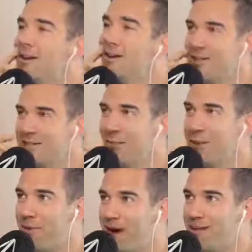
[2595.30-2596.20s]
This is what
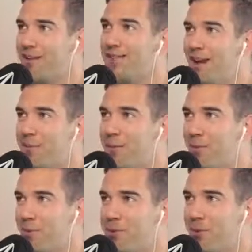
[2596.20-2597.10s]
I've been asking a lot of
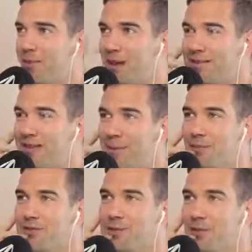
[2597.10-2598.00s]
people probably in the last 10
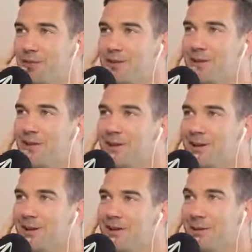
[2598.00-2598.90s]
episodes
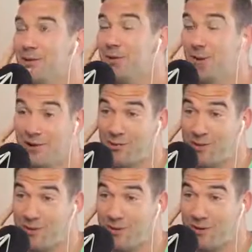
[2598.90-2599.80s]
because I'm just curious
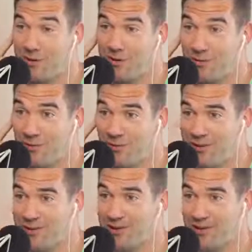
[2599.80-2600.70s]
what comes up for people.
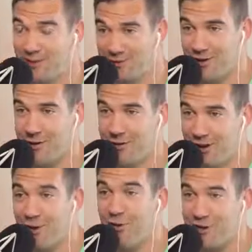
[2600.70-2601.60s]
So in
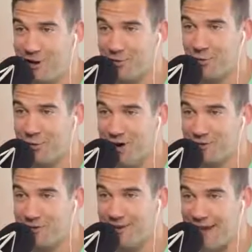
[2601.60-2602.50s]
100 years from now,
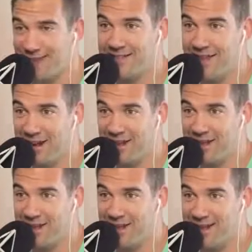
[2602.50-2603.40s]
it's your last day,
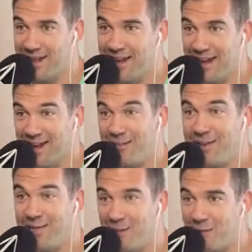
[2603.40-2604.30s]
and
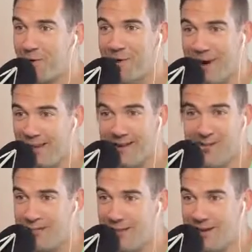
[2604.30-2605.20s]
everything you've ever created
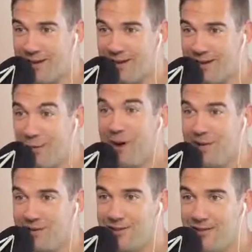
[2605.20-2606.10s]
has been
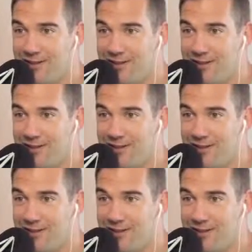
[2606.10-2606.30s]
erased.